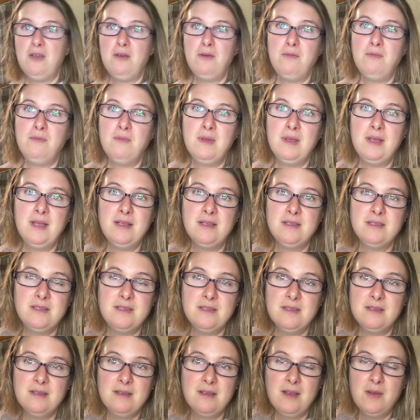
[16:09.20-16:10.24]
though
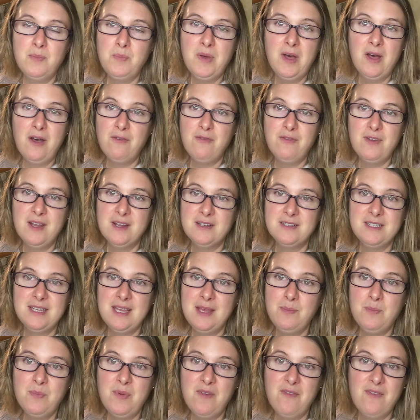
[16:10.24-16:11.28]
it's a perfect
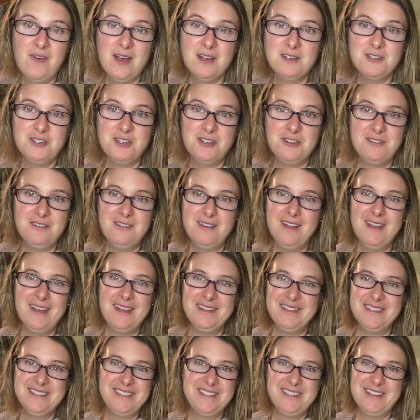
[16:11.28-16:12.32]
imperfection,
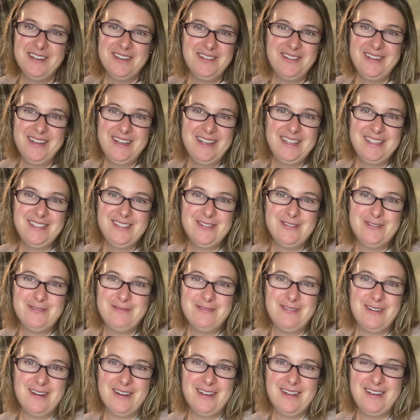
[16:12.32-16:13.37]
and so it's all
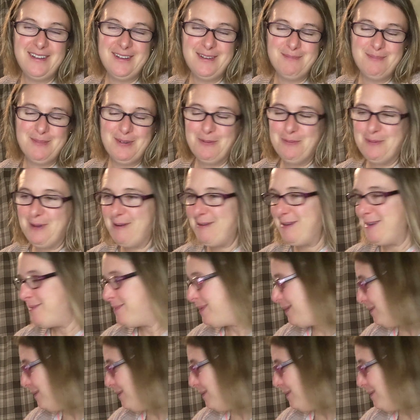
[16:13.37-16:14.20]
fine. I'm not worried